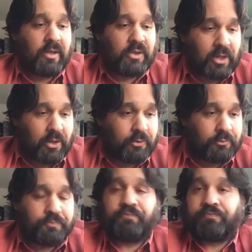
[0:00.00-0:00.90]

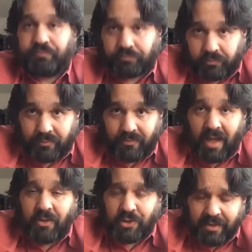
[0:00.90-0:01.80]
so
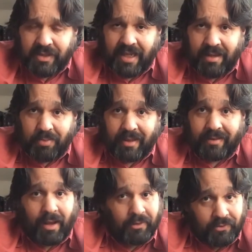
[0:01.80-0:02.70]
try to keep it
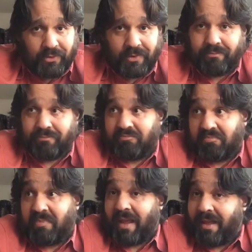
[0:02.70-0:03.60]
under
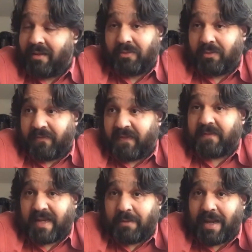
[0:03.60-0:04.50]

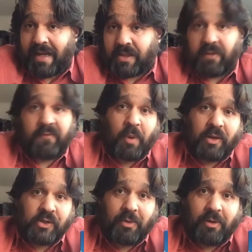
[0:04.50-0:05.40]
15 minutes if
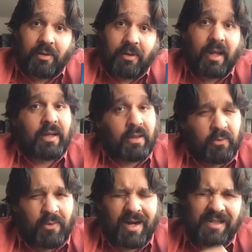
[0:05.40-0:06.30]
possible, and
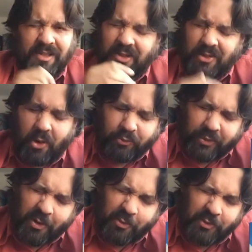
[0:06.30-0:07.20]
otherwise don't
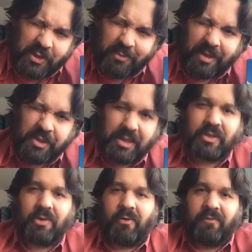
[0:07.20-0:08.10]
go too much
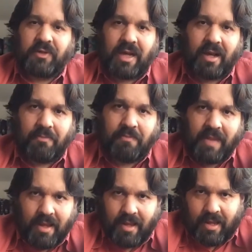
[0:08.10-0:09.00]
into overtime,
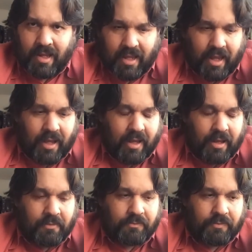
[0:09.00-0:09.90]

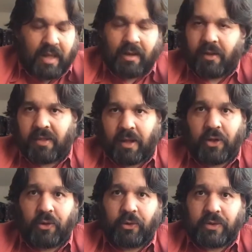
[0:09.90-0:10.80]
and I think
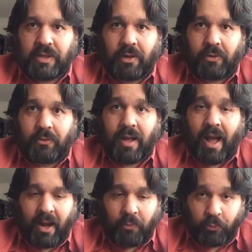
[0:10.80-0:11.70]
you're good to go.
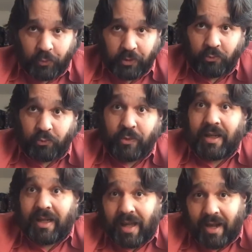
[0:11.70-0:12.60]
I would
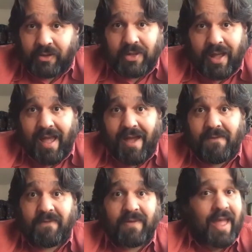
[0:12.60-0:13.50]
really like to
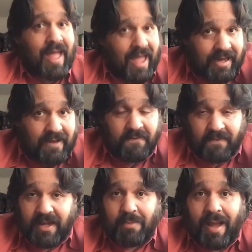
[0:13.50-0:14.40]
have any
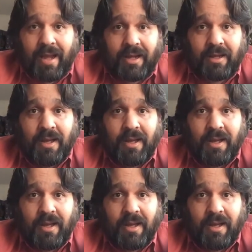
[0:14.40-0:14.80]
feedback